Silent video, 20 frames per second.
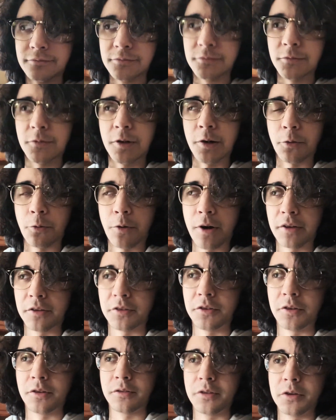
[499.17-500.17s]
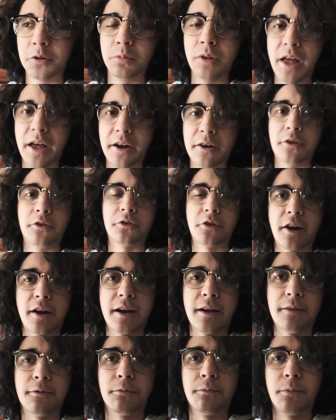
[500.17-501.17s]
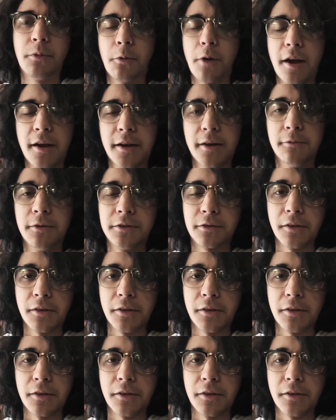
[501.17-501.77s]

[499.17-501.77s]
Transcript: Otherwise, your bladder is gonna have the ride of its